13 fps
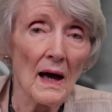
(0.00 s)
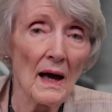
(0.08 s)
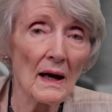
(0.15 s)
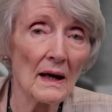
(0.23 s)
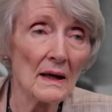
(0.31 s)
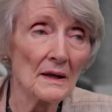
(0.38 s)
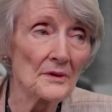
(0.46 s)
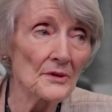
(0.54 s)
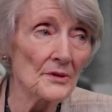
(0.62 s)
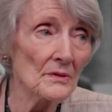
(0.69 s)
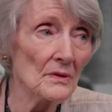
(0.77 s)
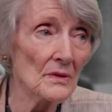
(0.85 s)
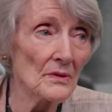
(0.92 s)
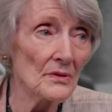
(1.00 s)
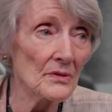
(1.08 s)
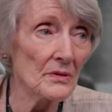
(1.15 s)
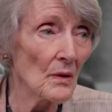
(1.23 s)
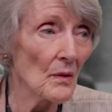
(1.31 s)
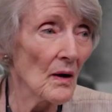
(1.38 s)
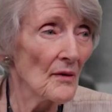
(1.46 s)
and
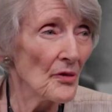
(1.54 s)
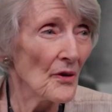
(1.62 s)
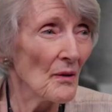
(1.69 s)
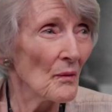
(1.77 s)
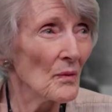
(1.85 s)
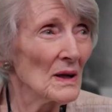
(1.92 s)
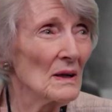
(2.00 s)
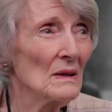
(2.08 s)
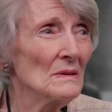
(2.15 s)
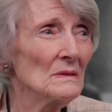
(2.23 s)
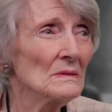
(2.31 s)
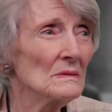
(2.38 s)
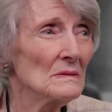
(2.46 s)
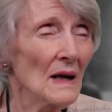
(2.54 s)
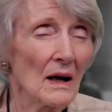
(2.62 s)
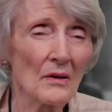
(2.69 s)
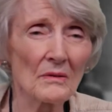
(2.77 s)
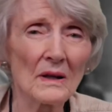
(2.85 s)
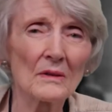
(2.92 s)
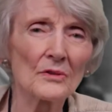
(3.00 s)
so I thought well
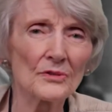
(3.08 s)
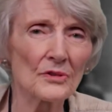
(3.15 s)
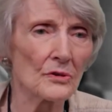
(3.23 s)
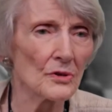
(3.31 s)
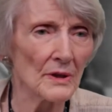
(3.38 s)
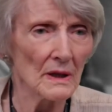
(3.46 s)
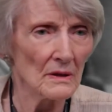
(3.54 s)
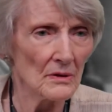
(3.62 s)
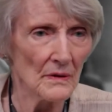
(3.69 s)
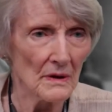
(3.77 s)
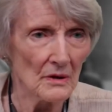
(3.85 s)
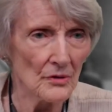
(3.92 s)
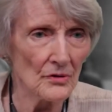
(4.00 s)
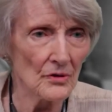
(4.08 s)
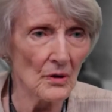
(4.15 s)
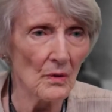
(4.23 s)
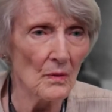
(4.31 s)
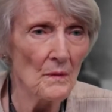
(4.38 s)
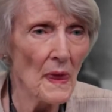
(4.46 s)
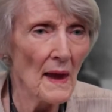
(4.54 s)
I'll, I'll just look into this
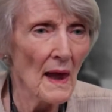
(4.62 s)
so.